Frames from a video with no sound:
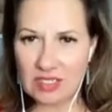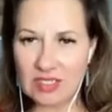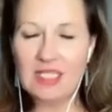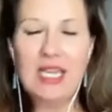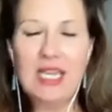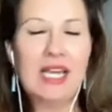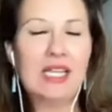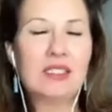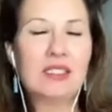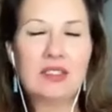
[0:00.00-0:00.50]

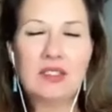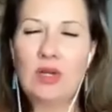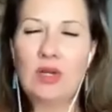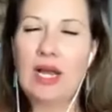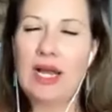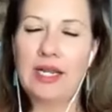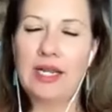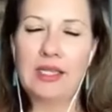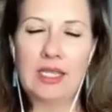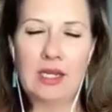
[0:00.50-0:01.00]
Yes, you
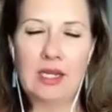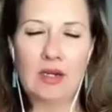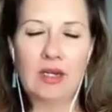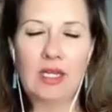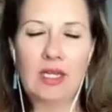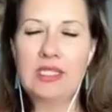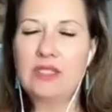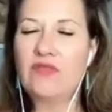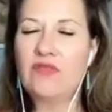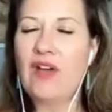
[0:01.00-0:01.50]
got it there.
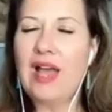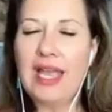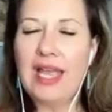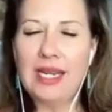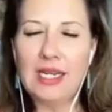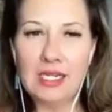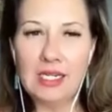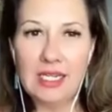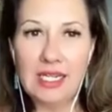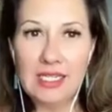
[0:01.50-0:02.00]
It's
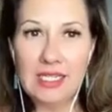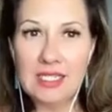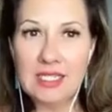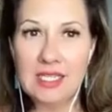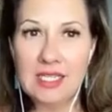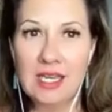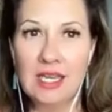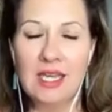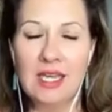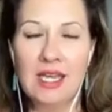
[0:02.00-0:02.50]
fine.
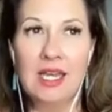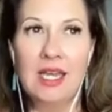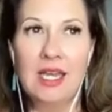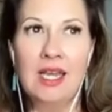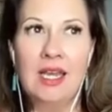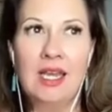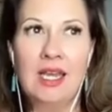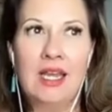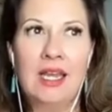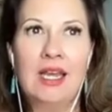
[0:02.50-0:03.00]
It's
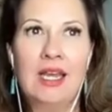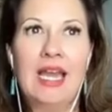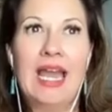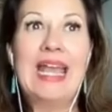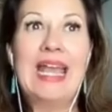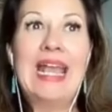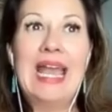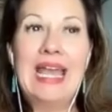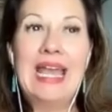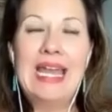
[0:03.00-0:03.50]

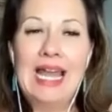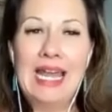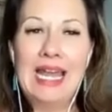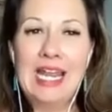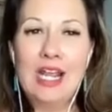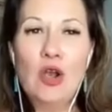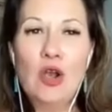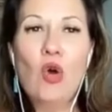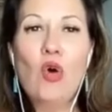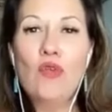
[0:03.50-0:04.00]
again
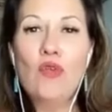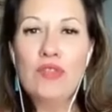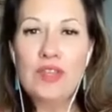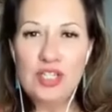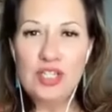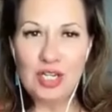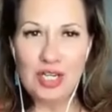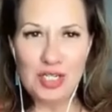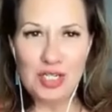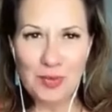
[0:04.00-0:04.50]
letting go of
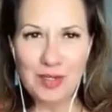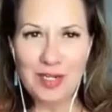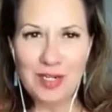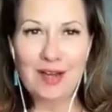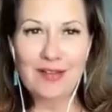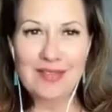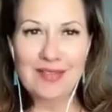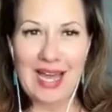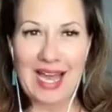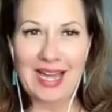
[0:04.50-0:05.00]
the judgment
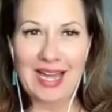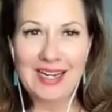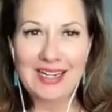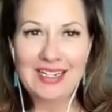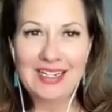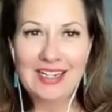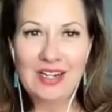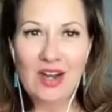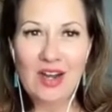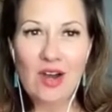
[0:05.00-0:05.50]
of that.
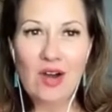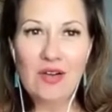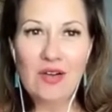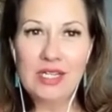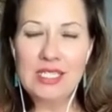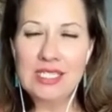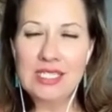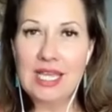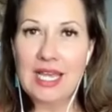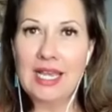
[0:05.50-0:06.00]

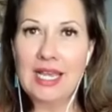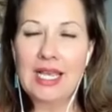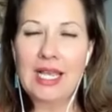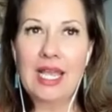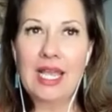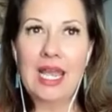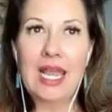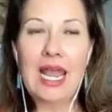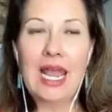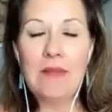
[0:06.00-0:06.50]
It's like
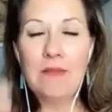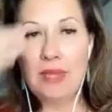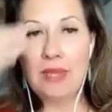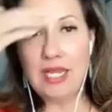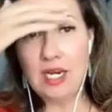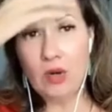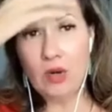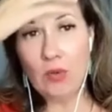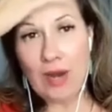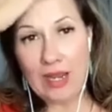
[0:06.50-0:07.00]
and
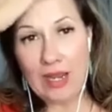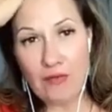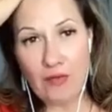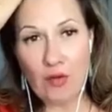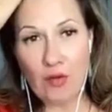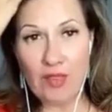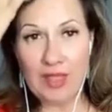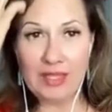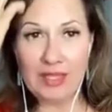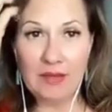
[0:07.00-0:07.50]
being
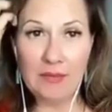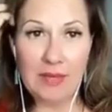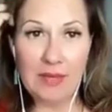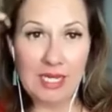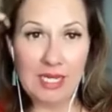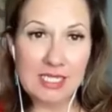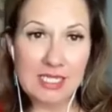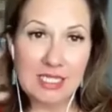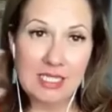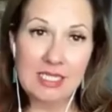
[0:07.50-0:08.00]
grateful that the
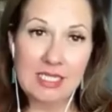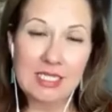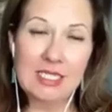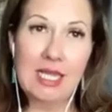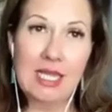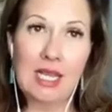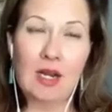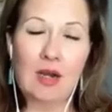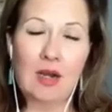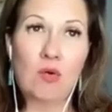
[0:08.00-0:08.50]
medicine's
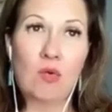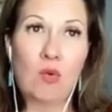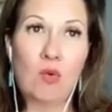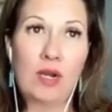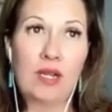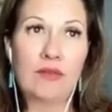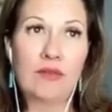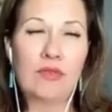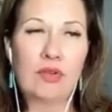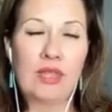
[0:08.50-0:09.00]
there or
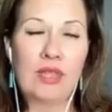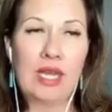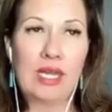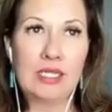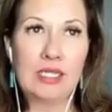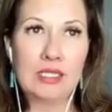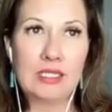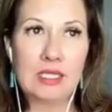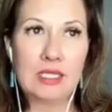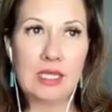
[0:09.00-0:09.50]
whatever that
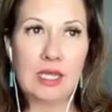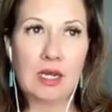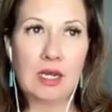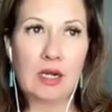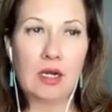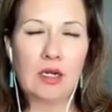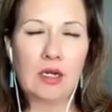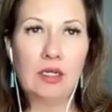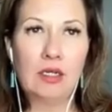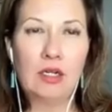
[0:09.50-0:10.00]
is
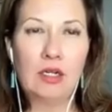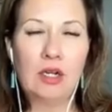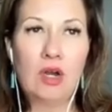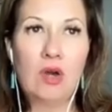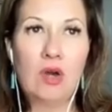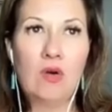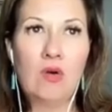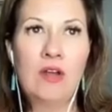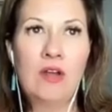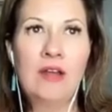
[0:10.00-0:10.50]
there.
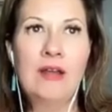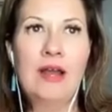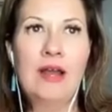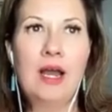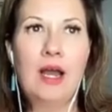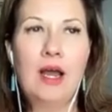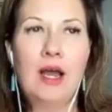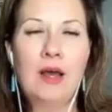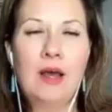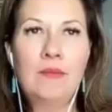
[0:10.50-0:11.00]

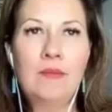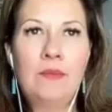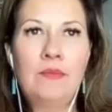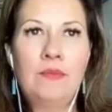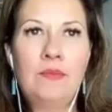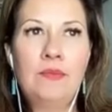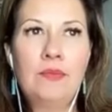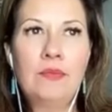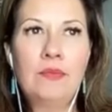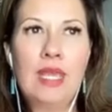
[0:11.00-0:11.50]

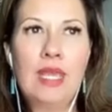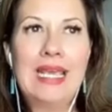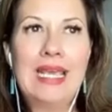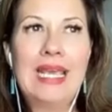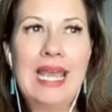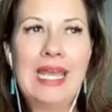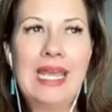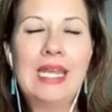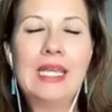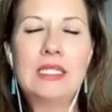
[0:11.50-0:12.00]

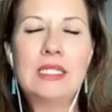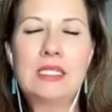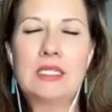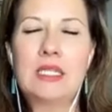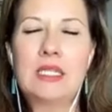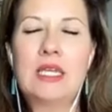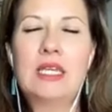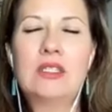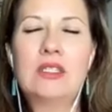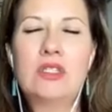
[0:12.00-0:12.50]
Again,
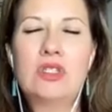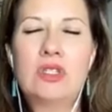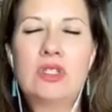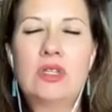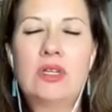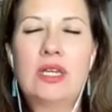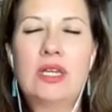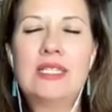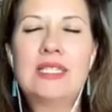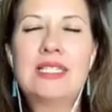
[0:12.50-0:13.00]

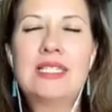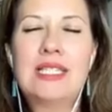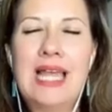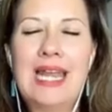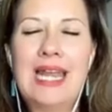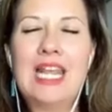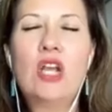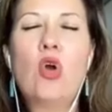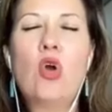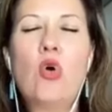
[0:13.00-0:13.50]
it's
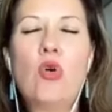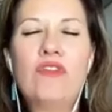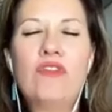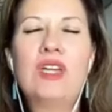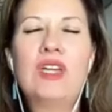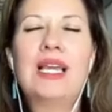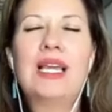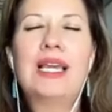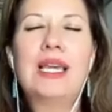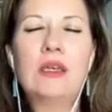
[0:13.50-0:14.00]
letting go of
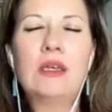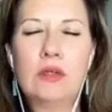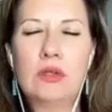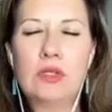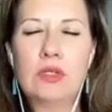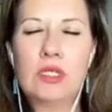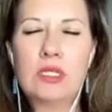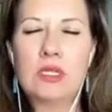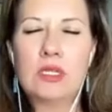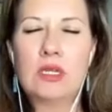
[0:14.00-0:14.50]
the
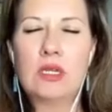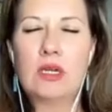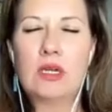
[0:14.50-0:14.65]
guilt